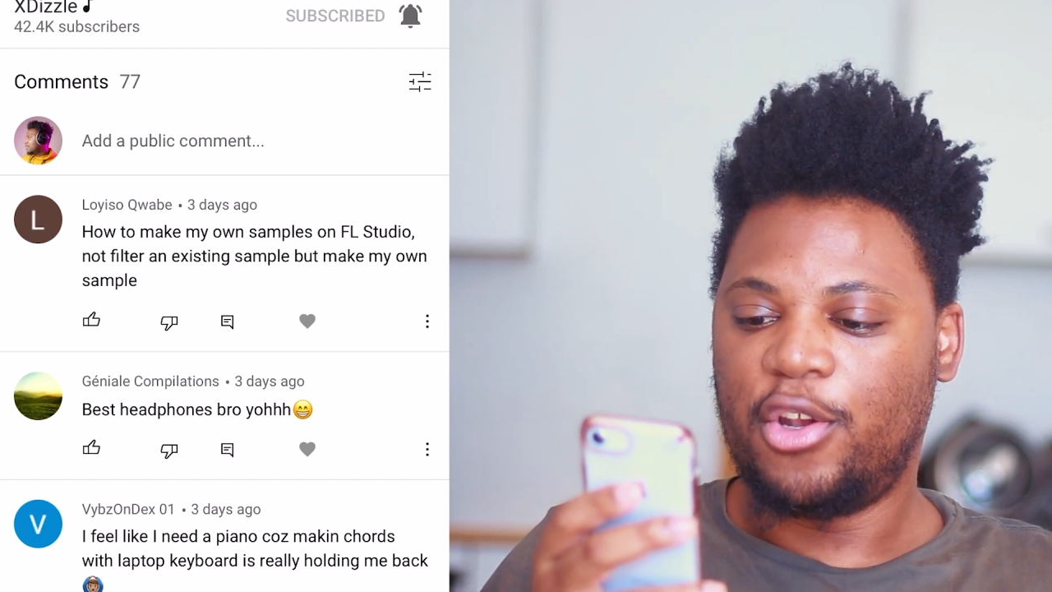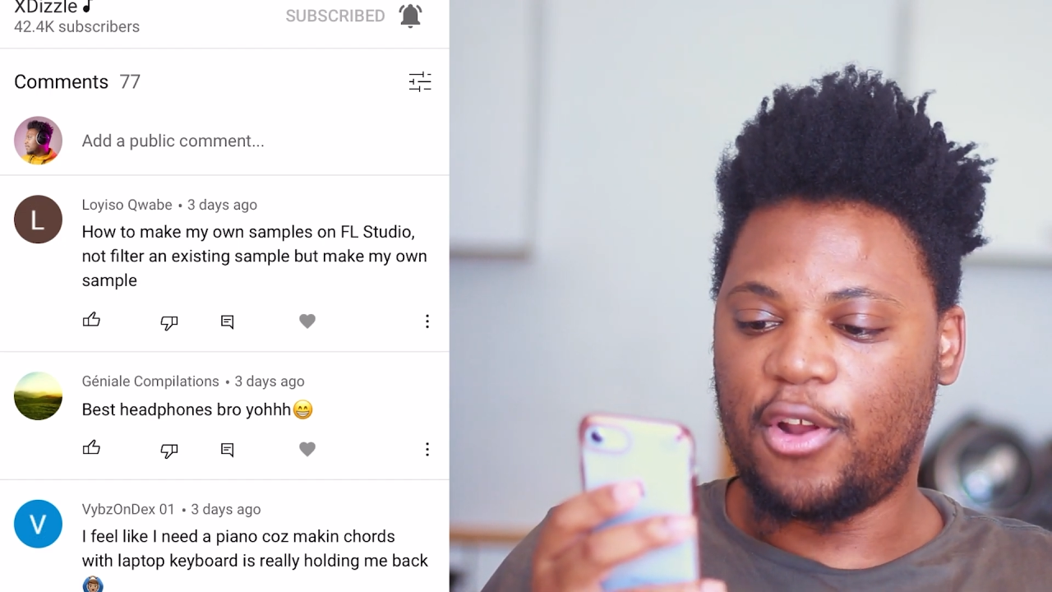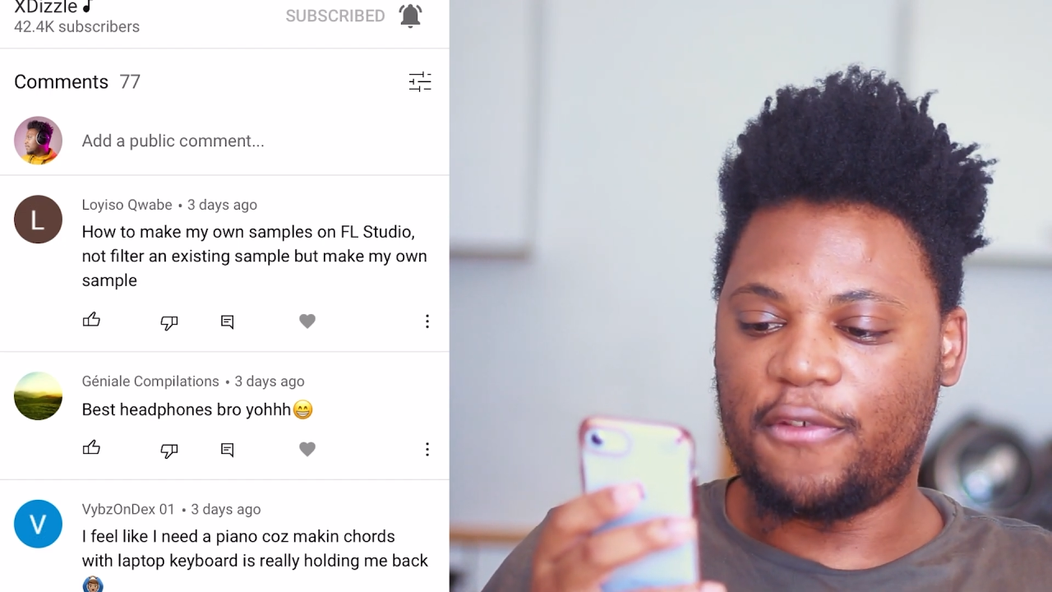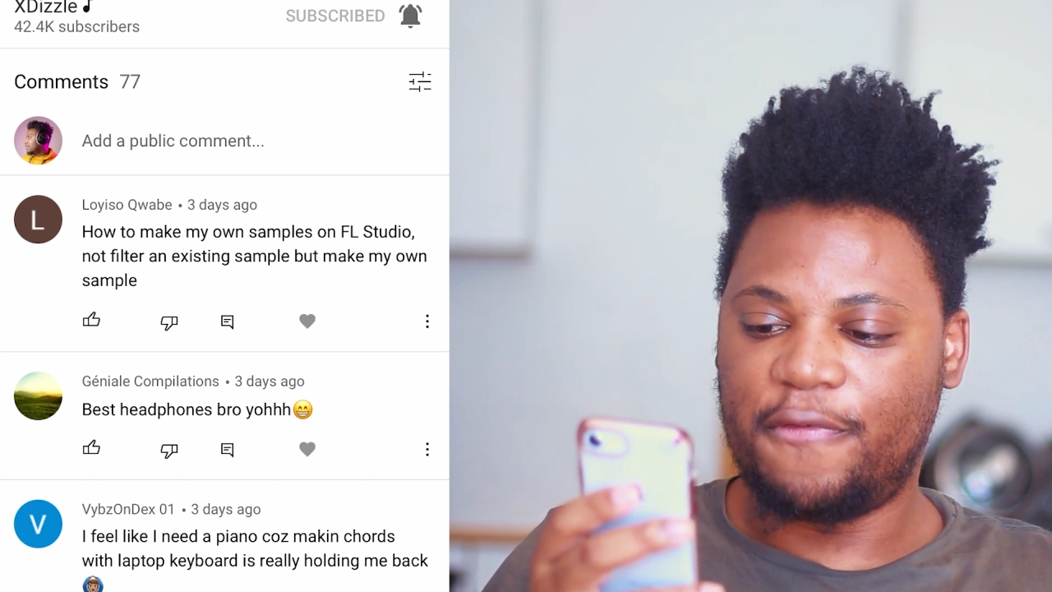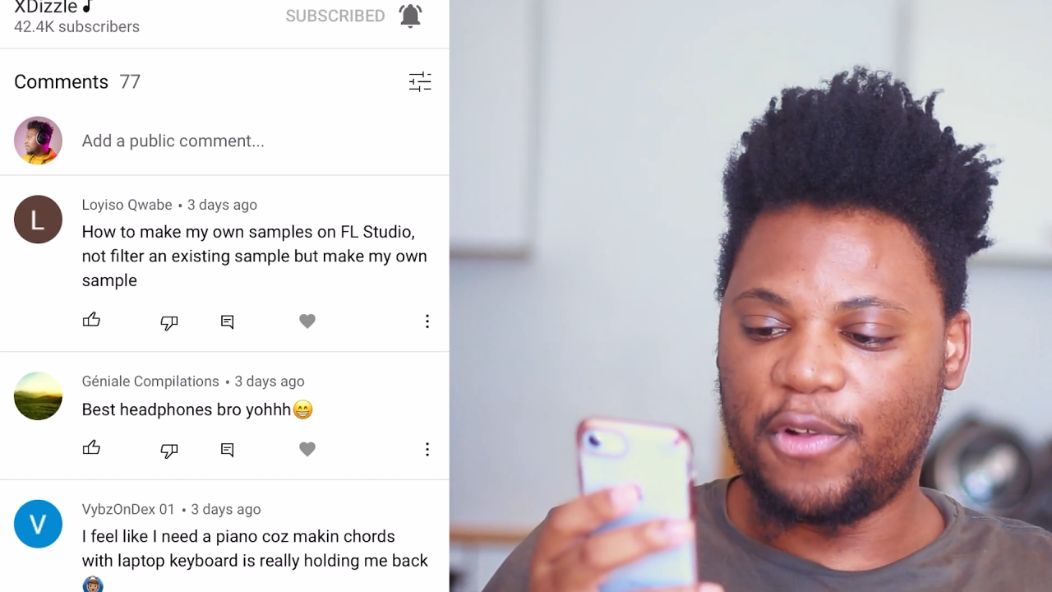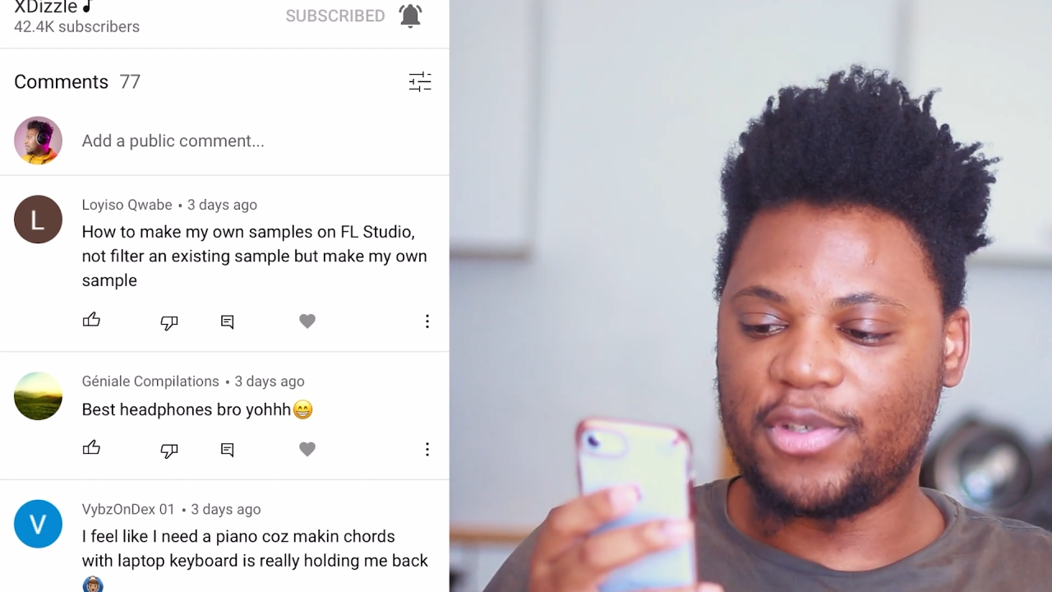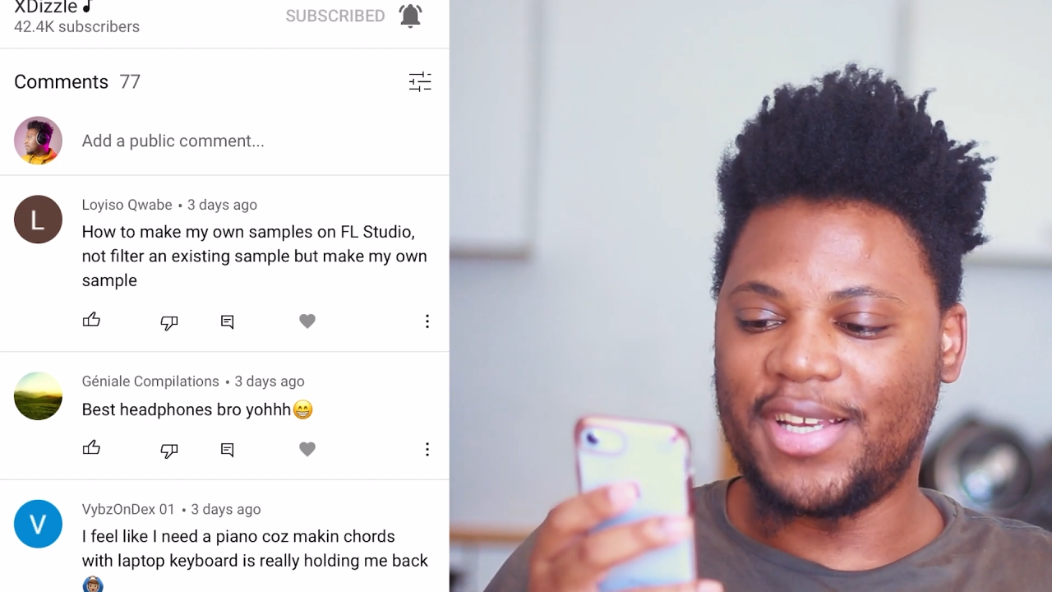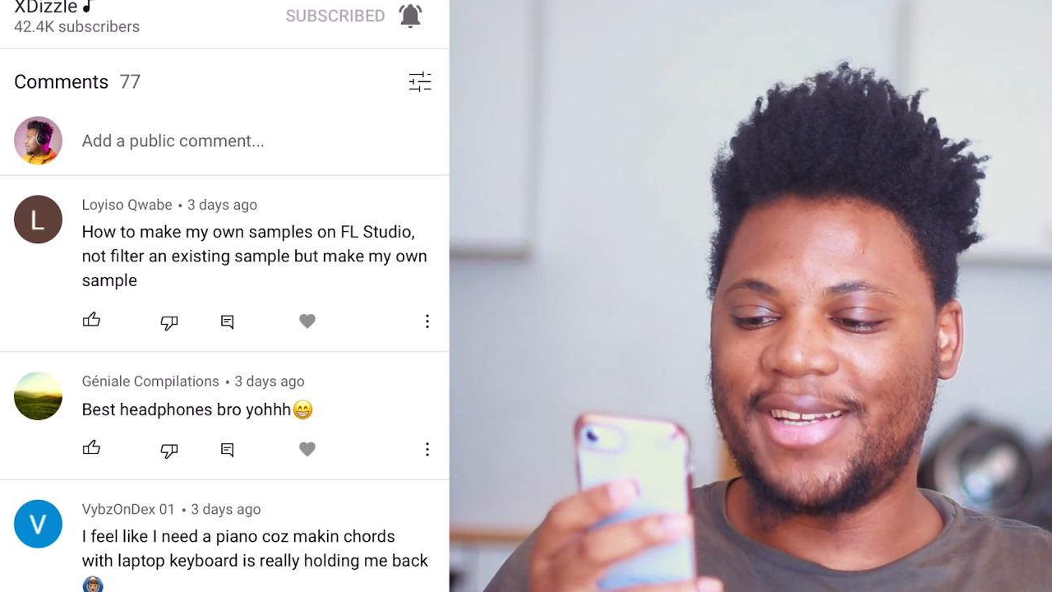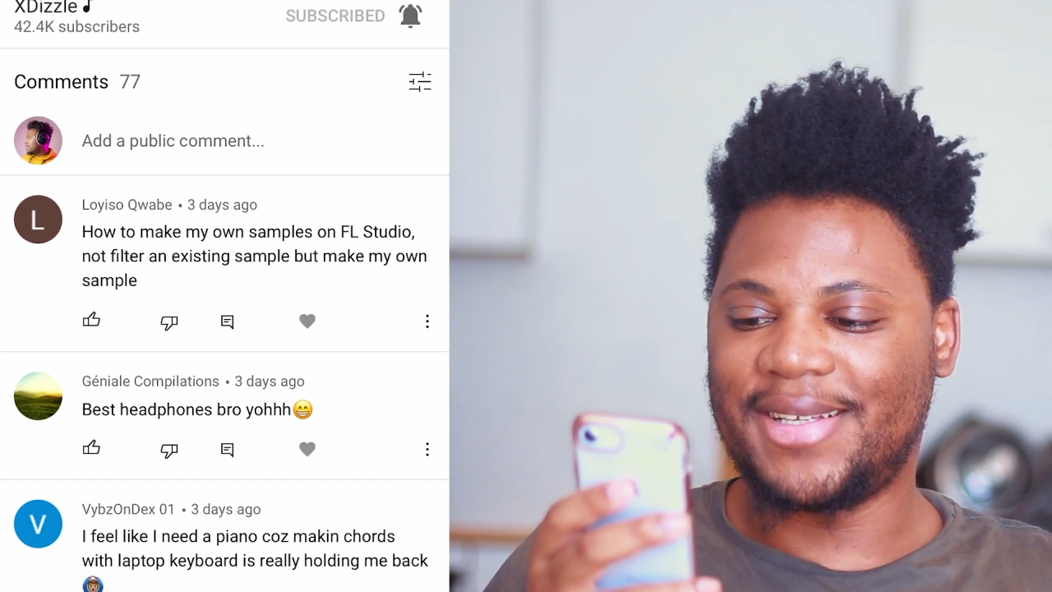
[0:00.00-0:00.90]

not filter an